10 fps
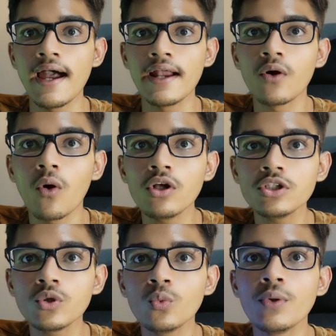and
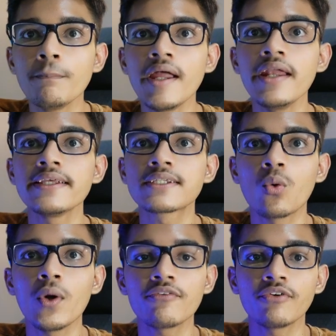also we made a
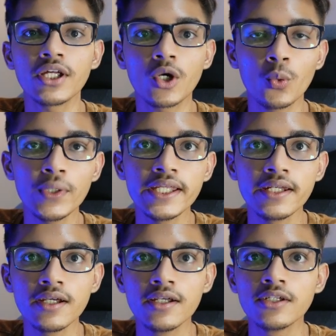square for the
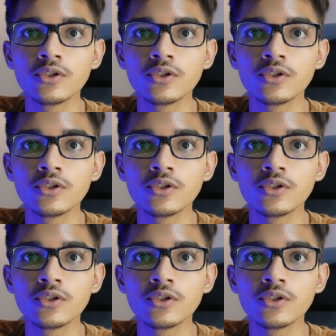queen